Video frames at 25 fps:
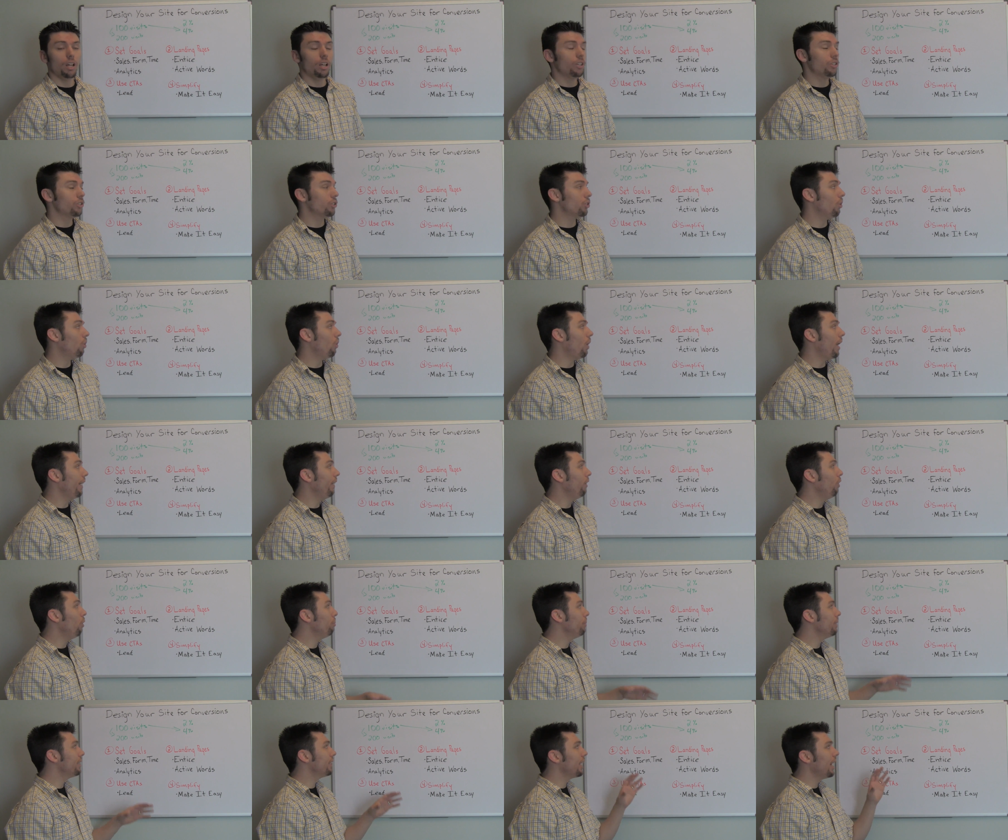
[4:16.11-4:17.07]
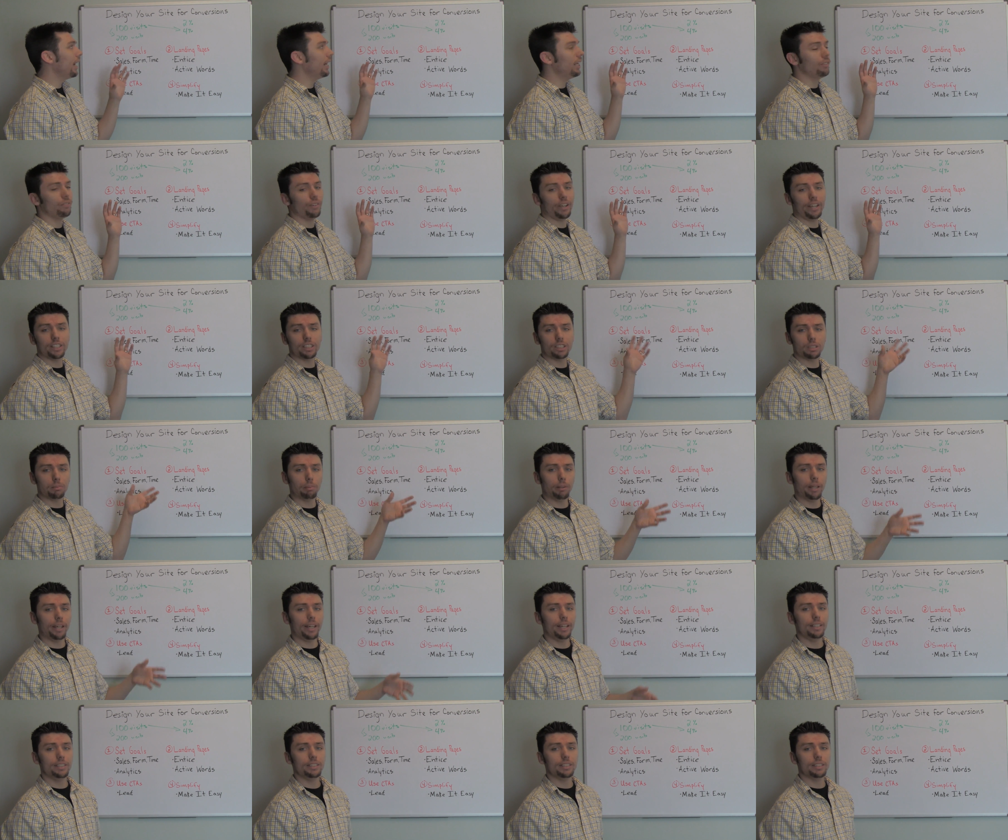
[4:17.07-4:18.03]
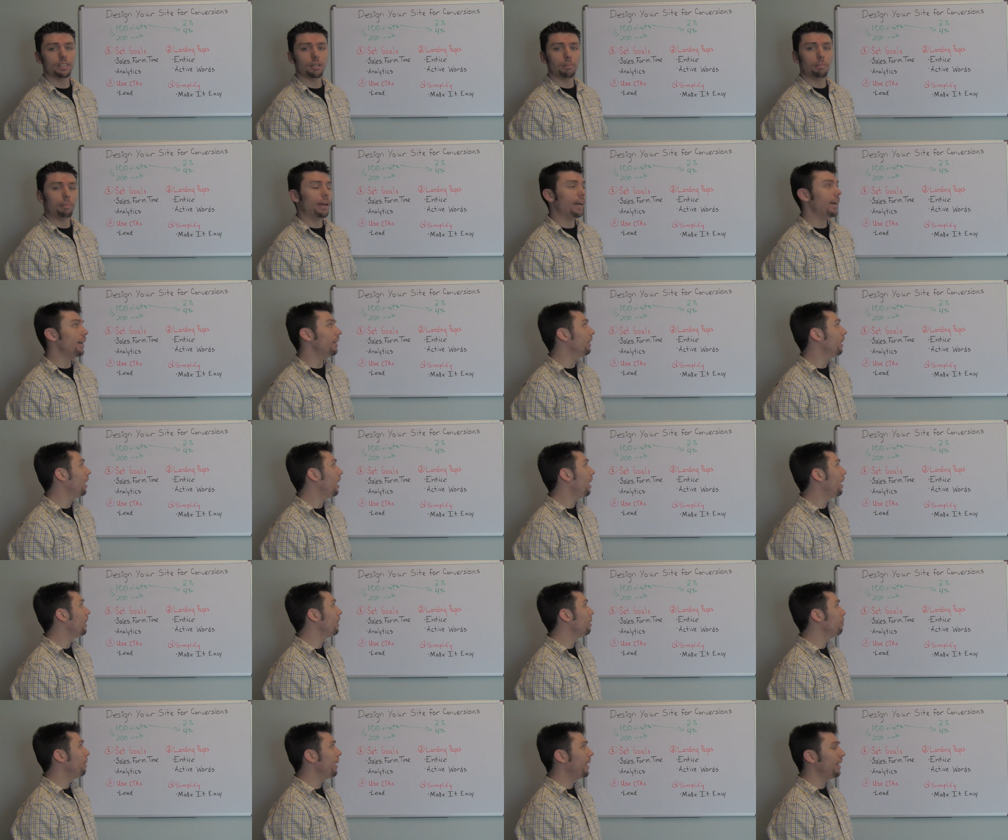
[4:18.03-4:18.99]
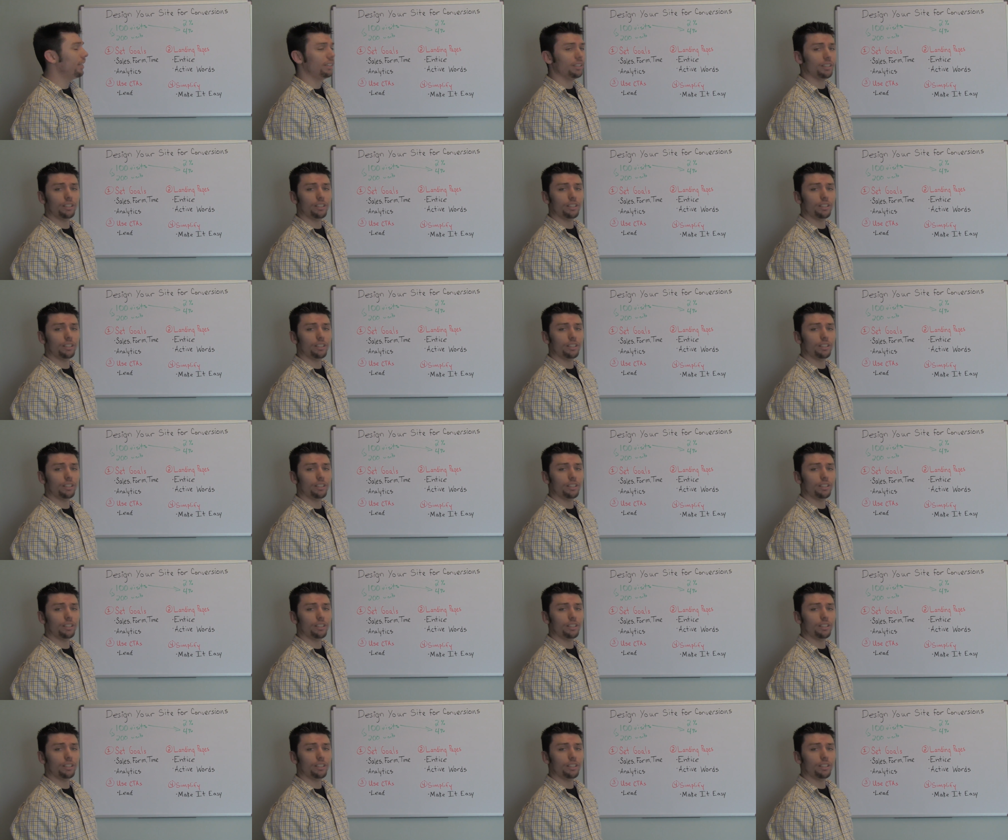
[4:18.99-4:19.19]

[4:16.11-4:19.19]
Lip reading: So I hope this kind of explains the path